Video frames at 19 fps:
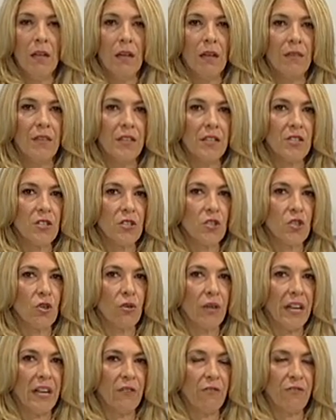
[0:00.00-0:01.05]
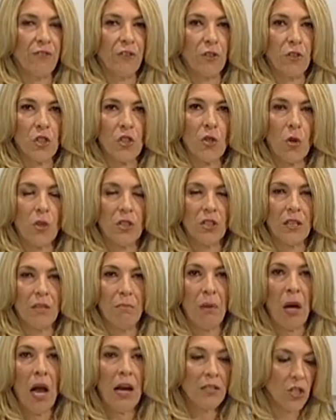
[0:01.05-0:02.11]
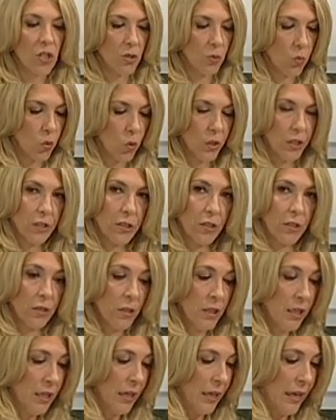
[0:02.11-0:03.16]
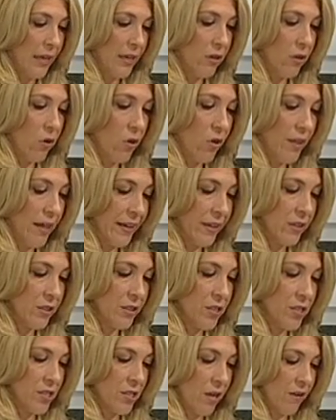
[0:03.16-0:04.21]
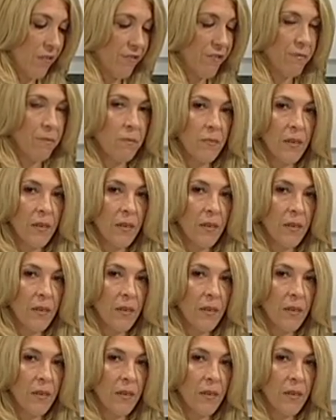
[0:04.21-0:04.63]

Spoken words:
This is great for salting pasta water and all that good stuff.